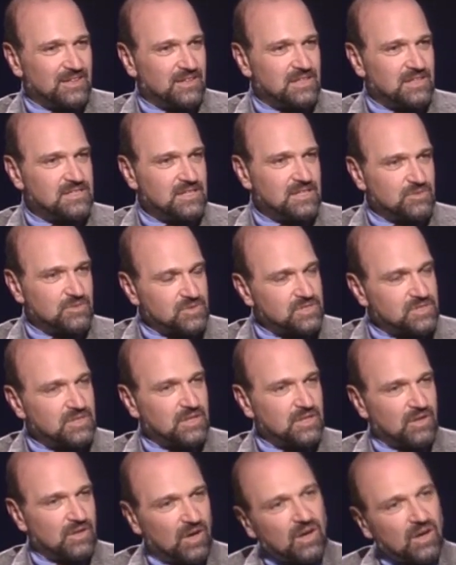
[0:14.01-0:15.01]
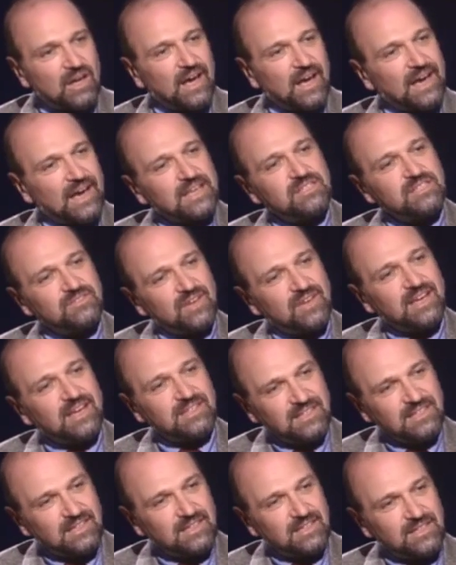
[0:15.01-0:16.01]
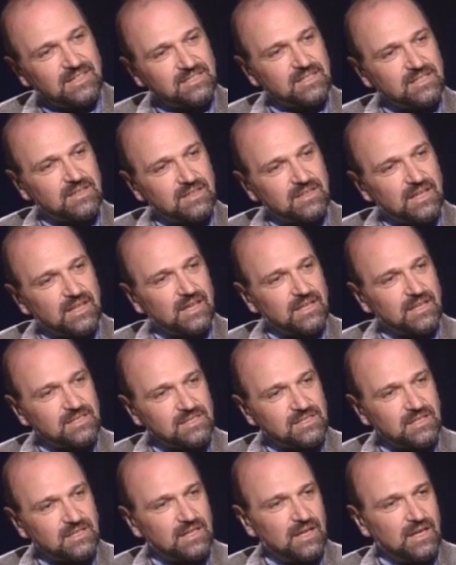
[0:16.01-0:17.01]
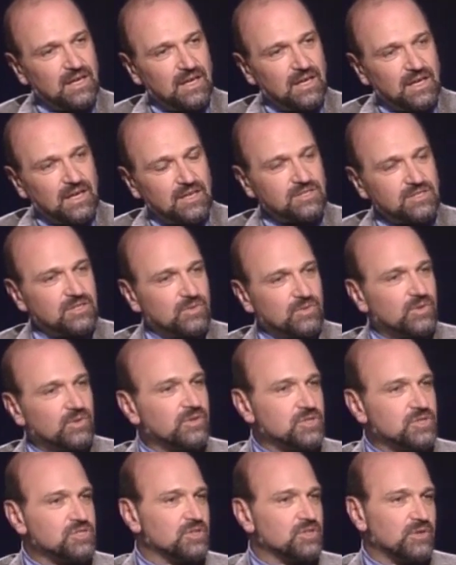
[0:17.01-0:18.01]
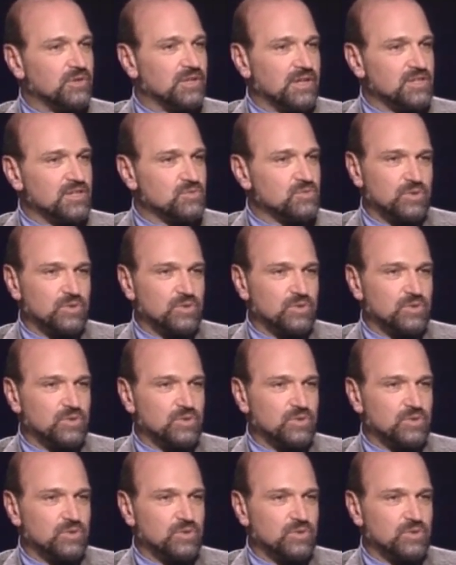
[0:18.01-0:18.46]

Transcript: You know, he's interested in all kinds of ideas and things, and his career is showing that.